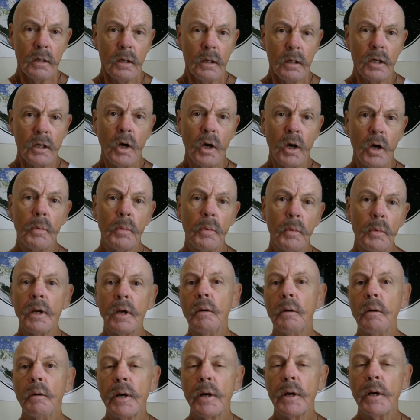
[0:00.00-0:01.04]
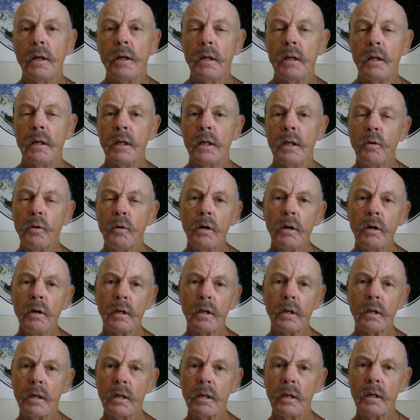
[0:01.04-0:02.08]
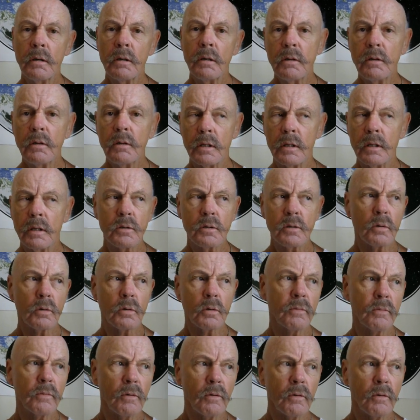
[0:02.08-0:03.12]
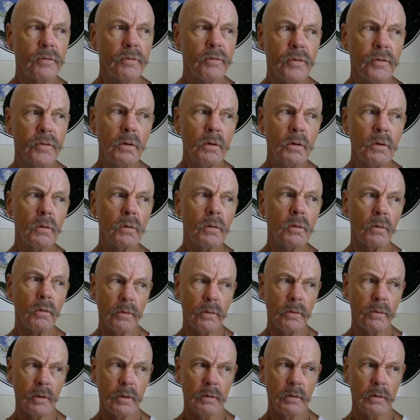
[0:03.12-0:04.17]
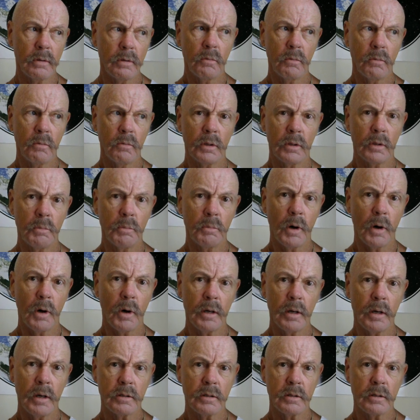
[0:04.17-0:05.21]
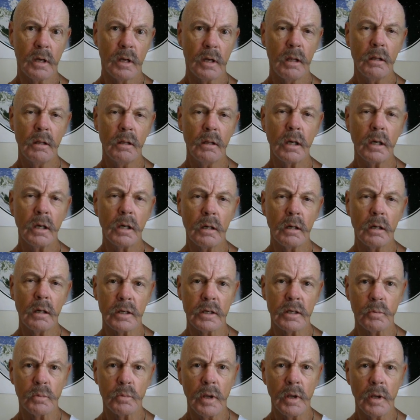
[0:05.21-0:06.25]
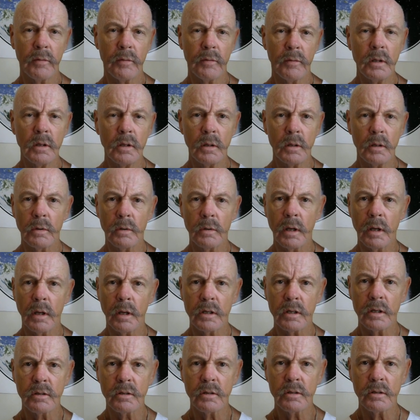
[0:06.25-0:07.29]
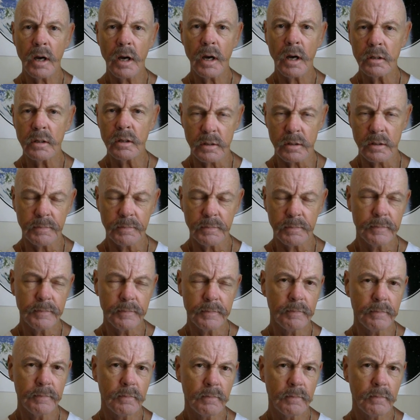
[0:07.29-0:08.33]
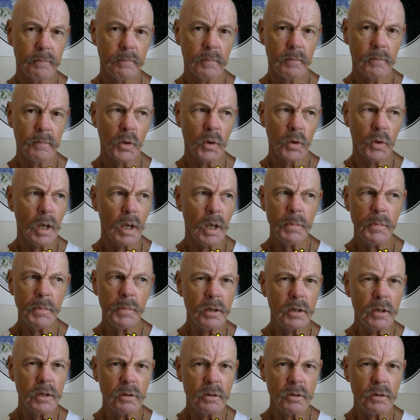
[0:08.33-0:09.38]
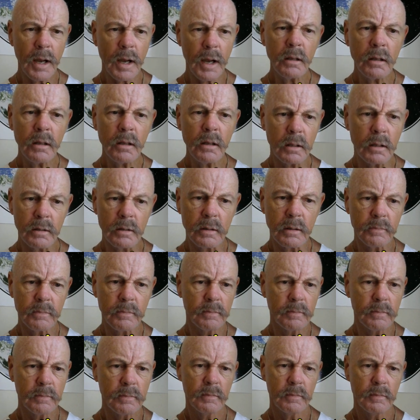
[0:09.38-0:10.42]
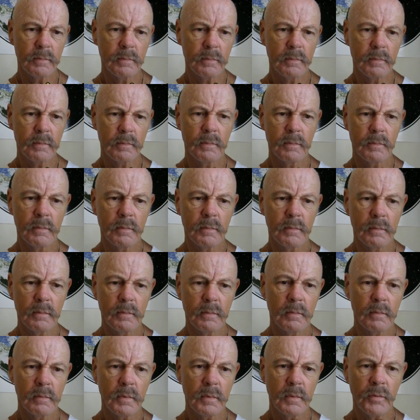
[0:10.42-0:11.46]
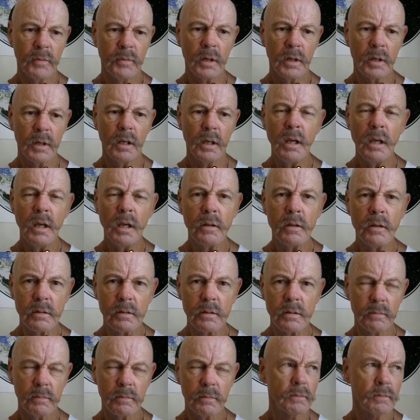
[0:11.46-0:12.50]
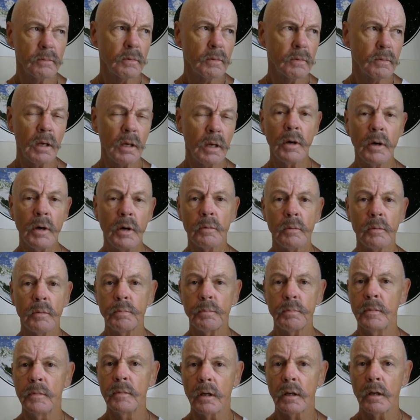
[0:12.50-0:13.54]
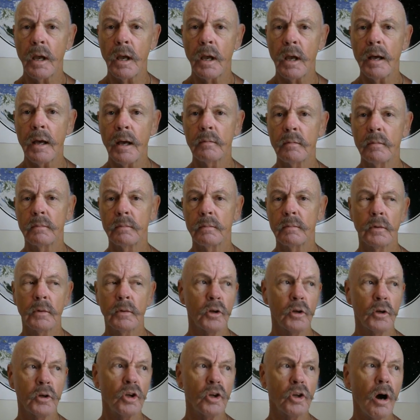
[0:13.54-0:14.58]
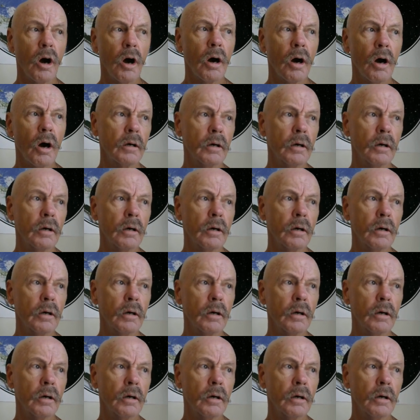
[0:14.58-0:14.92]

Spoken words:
You know, but in order to hear this or feel what the body is telling us, we have to eat without distractions. You can't be distracted. If you're going to eat, think about your cat and your dog